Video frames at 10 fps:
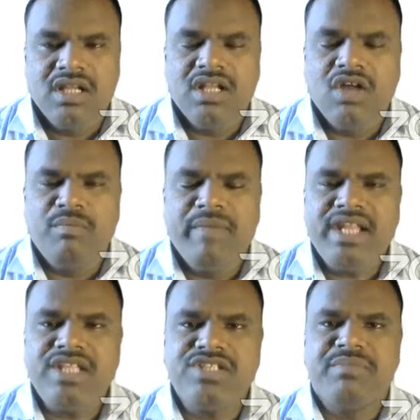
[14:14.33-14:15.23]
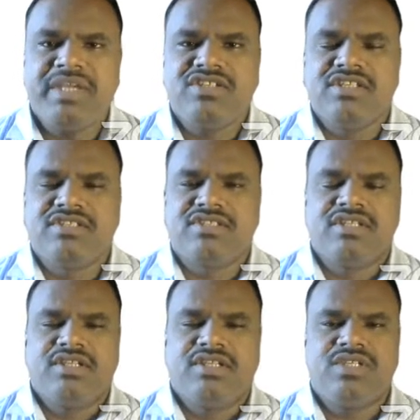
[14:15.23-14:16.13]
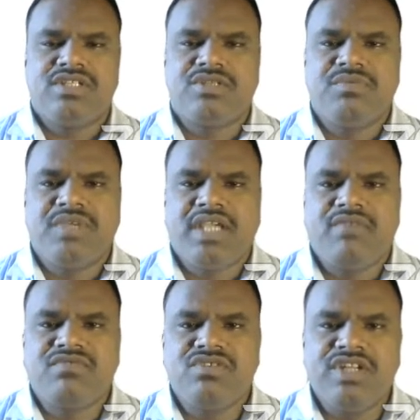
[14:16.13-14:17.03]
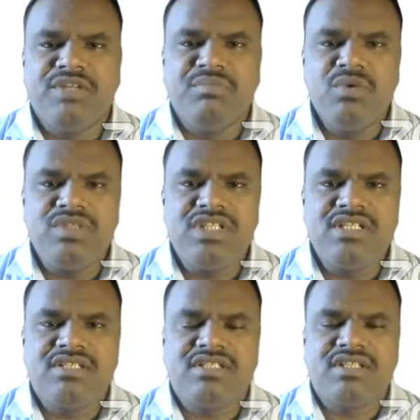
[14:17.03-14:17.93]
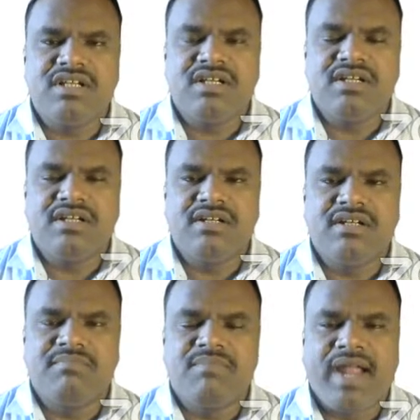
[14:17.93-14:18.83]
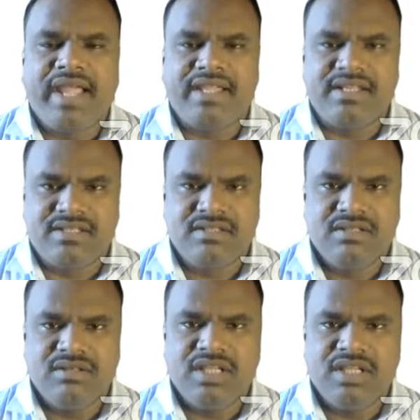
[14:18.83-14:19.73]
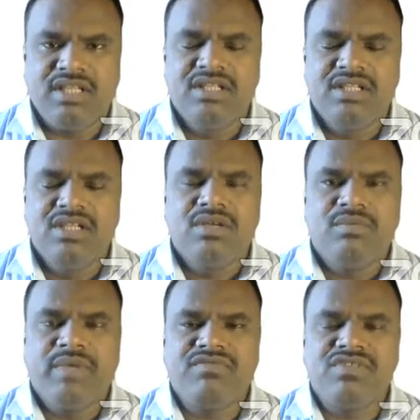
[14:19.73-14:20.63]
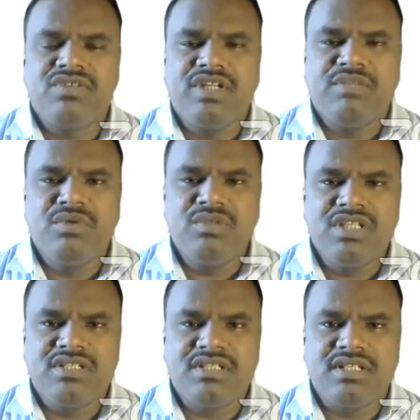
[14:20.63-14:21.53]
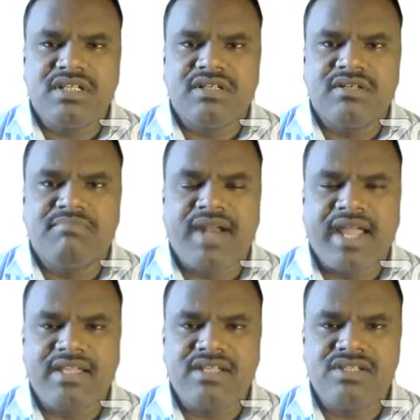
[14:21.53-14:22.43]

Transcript: Now, management is we have to remove this bracket. Okay, we have to remove this bracket.